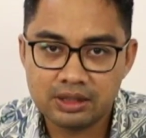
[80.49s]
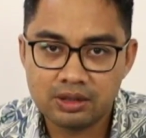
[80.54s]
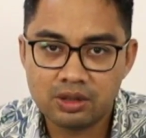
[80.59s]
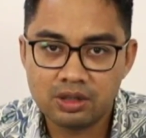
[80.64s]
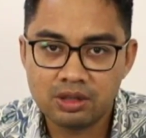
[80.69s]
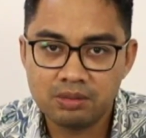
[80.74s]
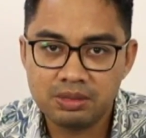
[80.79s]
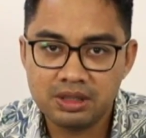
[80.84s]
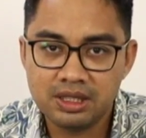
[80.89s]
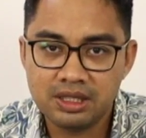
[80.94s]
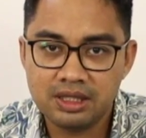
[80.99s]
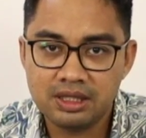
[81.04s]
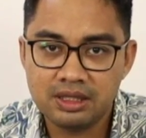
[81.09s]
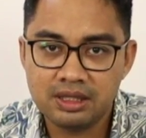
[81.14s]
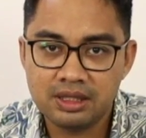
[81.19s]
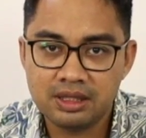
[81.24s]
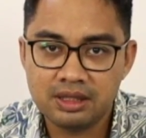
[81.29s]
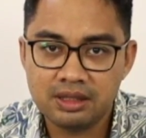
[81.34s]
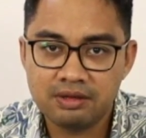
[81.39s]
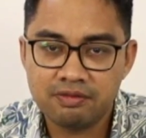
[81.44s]
you're going to
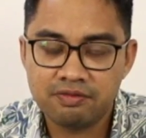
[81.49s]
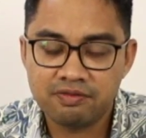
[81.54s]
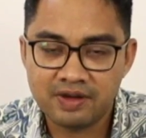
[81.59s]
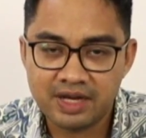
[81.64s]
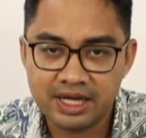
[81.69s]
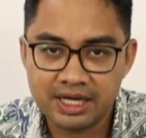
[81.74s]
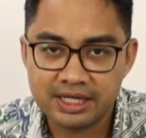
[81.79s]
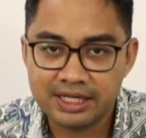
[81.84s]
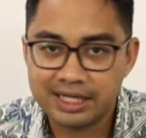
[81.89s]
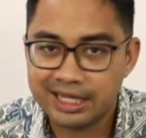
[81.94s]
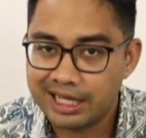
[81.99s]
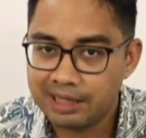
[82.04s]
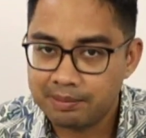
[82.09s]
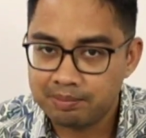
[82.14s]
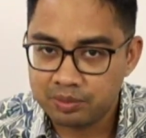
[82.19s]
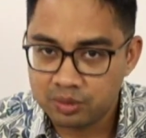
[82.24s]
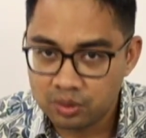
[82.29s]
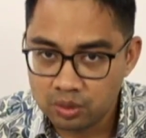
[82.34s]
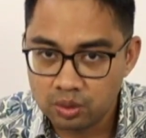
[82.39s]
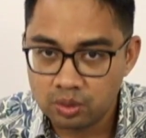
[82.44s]
be fined
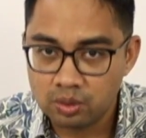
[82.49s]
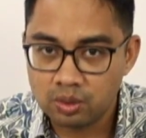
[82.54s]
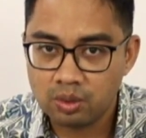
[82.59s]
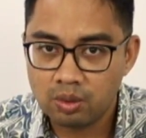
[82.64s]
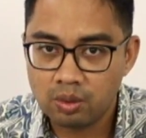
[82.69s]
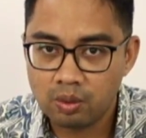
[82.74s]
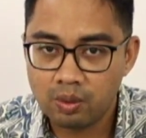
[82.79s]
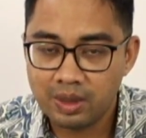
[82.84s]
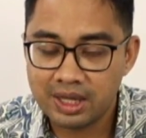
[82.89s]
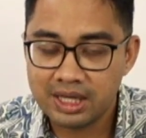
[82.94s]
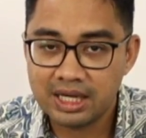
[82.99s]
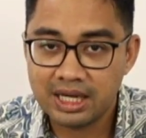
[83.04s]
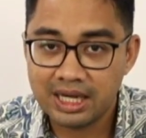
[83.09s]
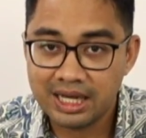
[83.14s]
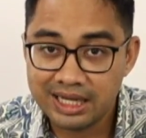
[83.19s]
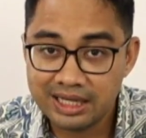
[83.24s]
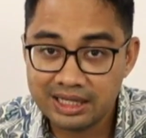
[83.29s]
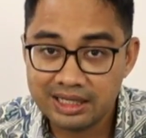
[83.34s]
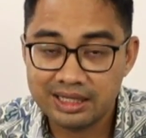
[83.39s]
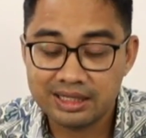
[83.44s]
up to
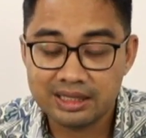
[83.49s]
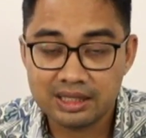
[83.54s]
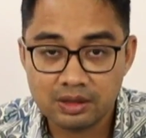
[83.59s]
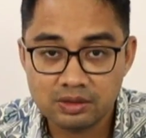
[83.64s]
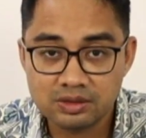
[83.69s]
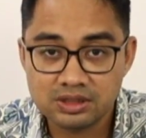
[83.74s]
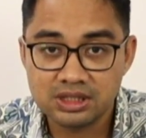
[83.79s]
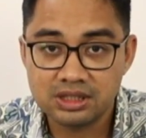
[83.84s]
100,000